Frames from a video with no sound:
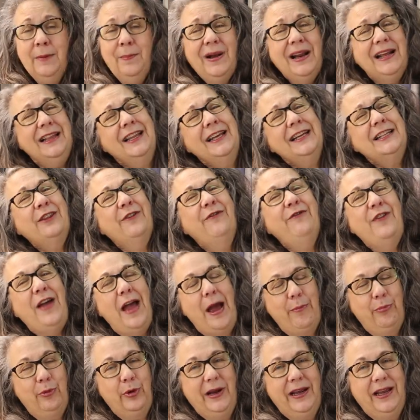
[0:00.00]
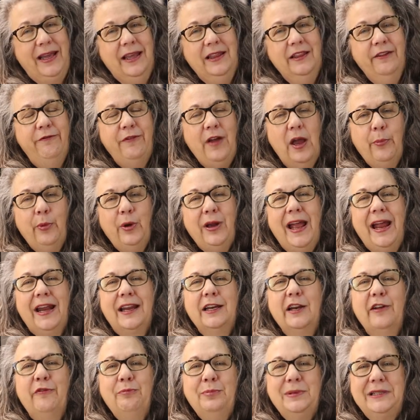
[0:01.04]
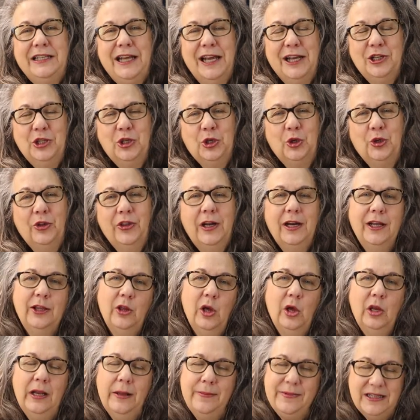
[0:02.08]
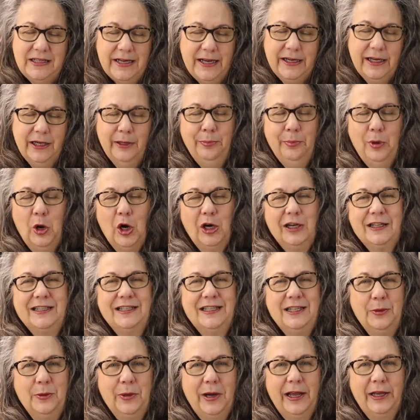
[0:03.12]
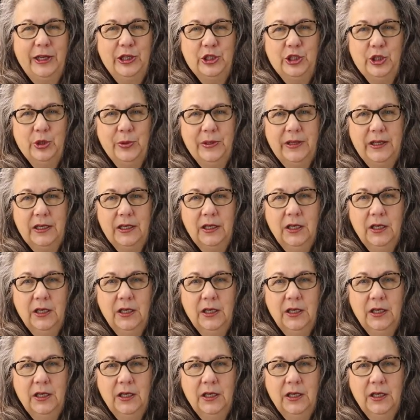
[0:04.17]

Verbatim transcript: But I liked the fabric, and the fabric had enough potential that I thought, let me take it apart and see what I could do with